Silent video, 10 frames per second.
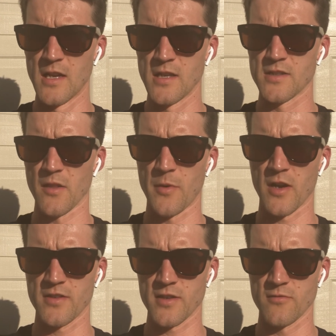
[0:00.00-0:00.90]
So the
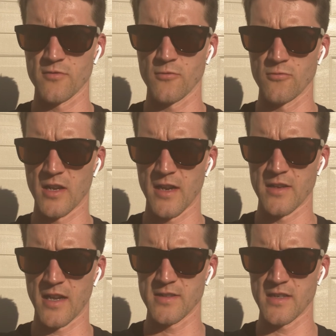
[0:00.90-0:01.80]
bike session was all done
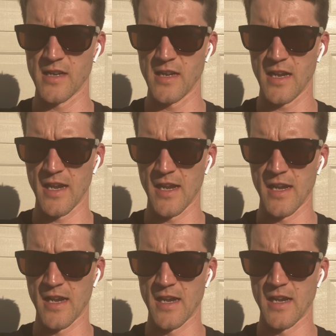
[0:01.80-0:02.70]
and dusted
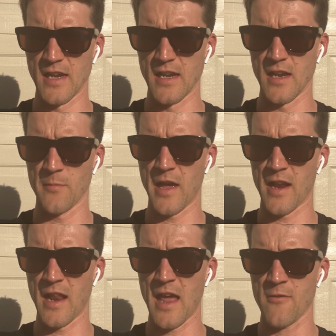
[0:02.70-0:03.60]
in
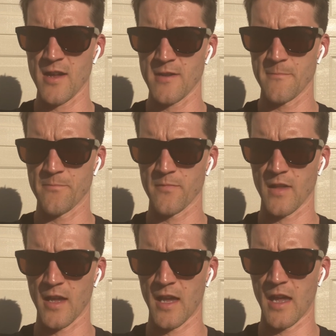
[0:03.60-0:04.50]
about an hour,
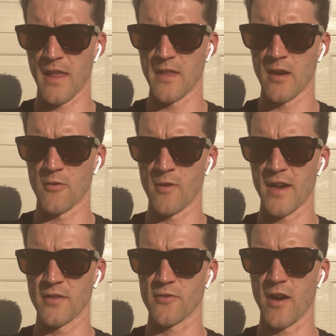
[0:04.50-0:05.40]
and then I
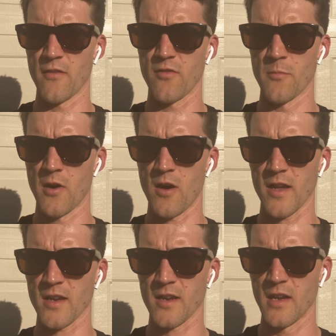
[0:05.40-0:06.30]
ran straight off the
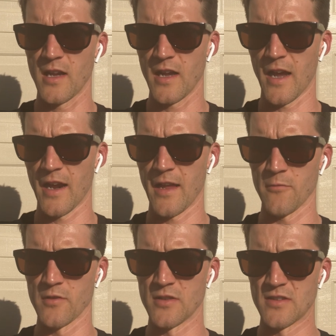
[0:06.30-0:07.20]
bike, and that
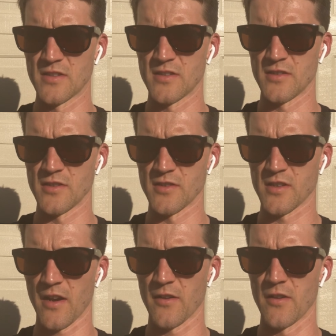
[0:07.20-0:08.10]
was
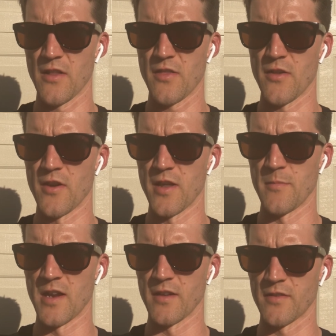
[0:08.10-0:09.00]
just under 30
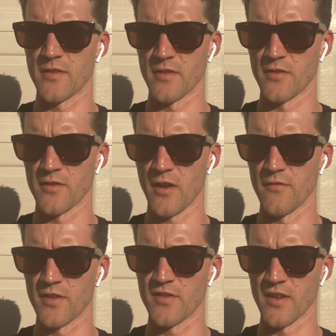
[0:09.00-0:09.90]
minutes and just
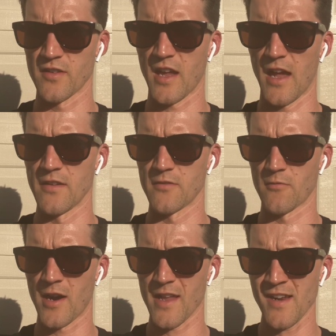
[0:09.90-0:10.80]
over 6 Ks of
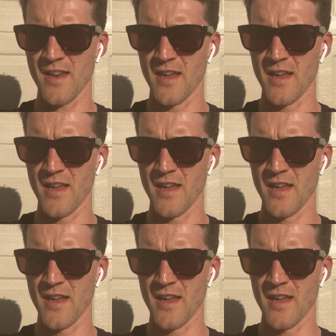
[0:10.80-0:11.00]
running.